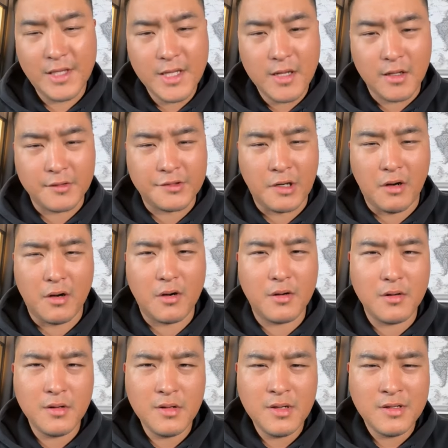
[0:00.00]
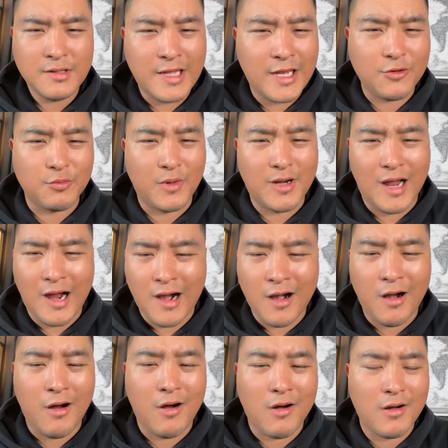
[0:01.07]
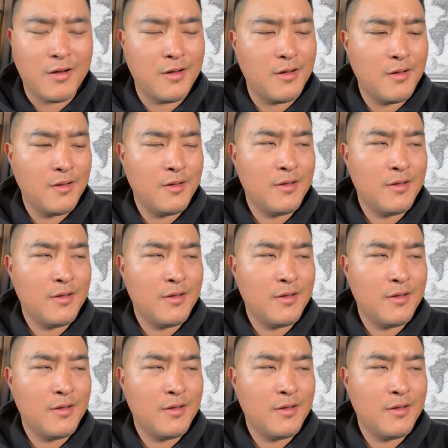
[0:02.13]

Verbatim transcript: Leon's heart, that is what our heart